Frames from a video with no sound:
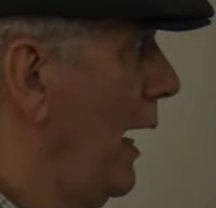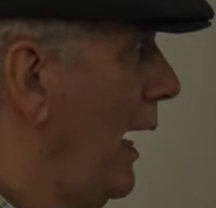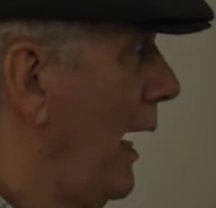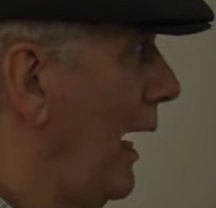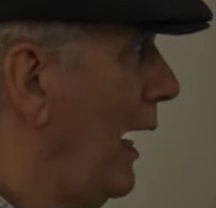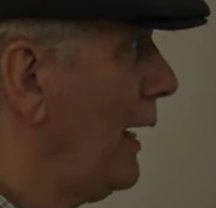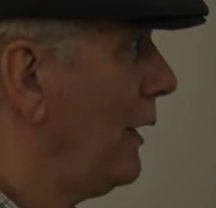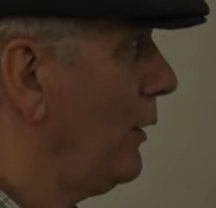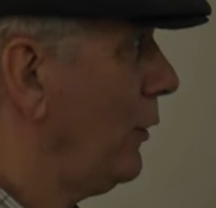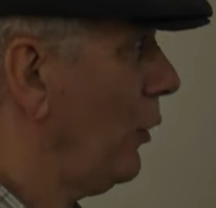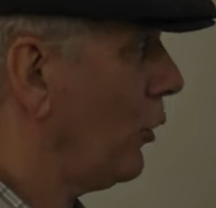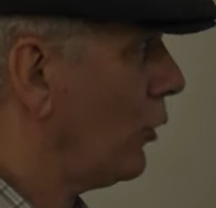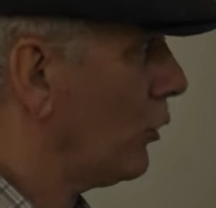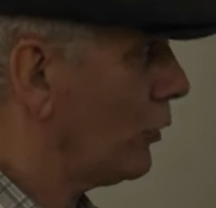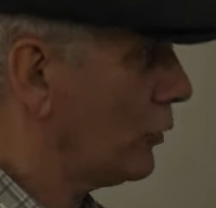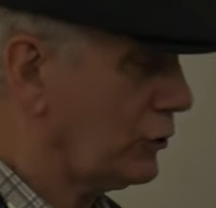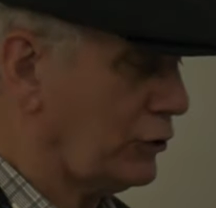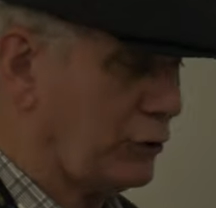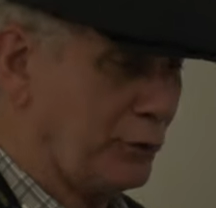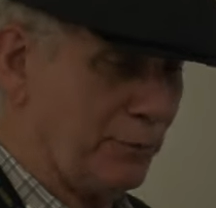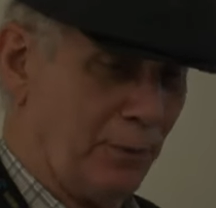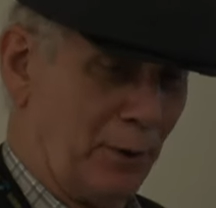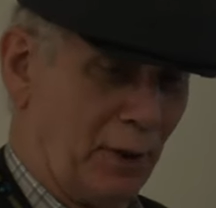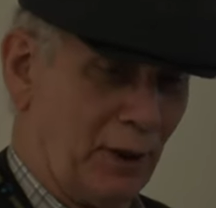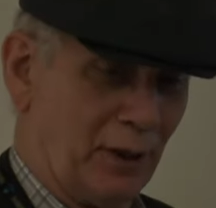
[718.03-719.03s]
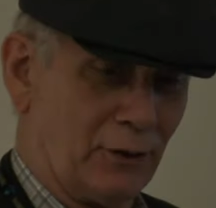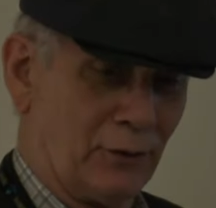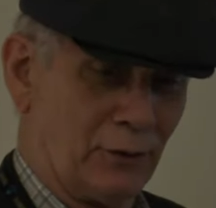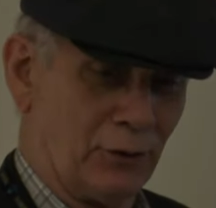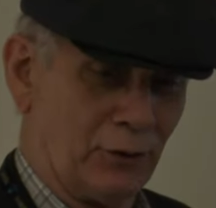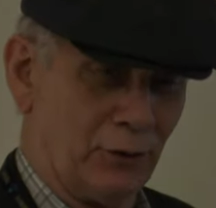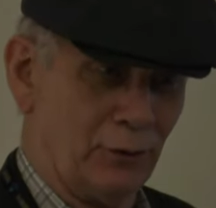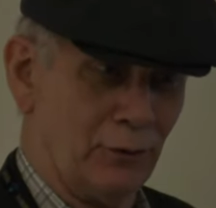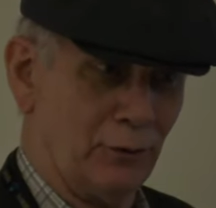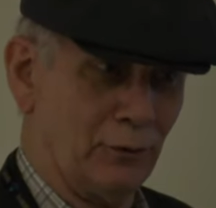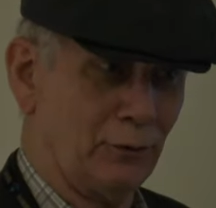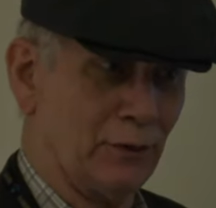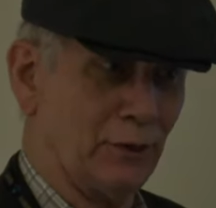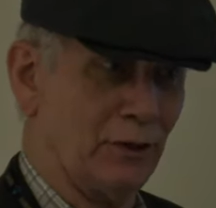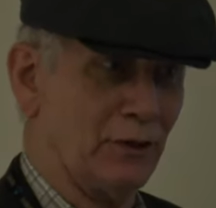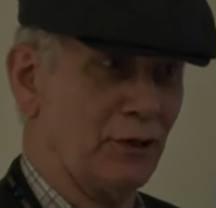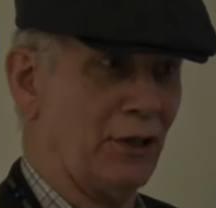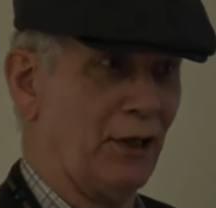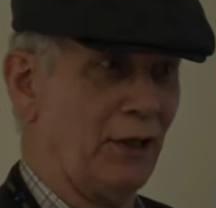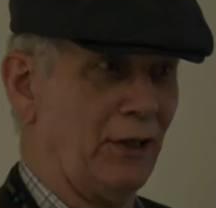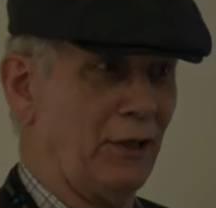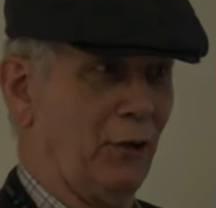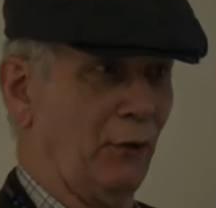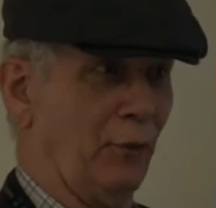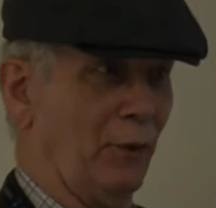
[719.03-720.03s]
and urged me to
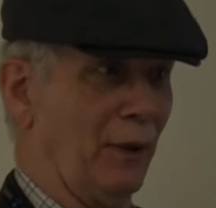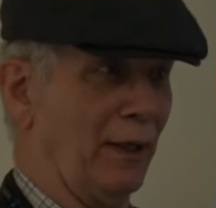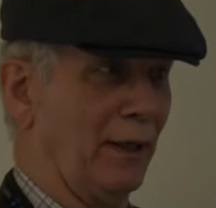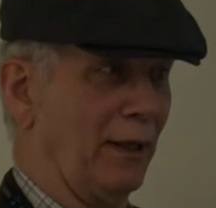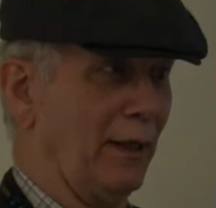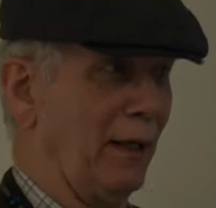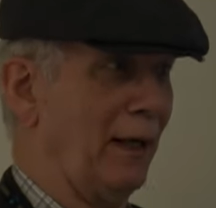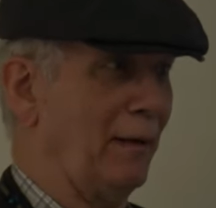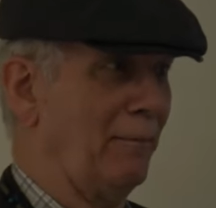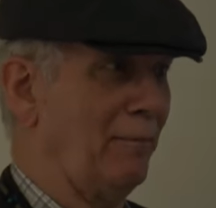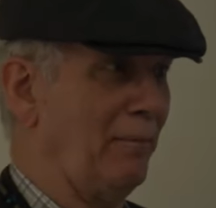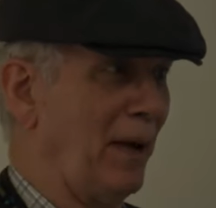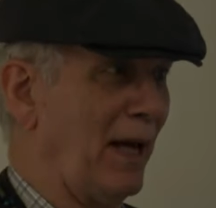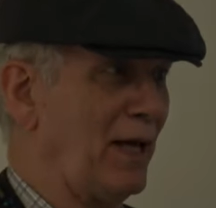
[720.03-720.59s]
continue it. And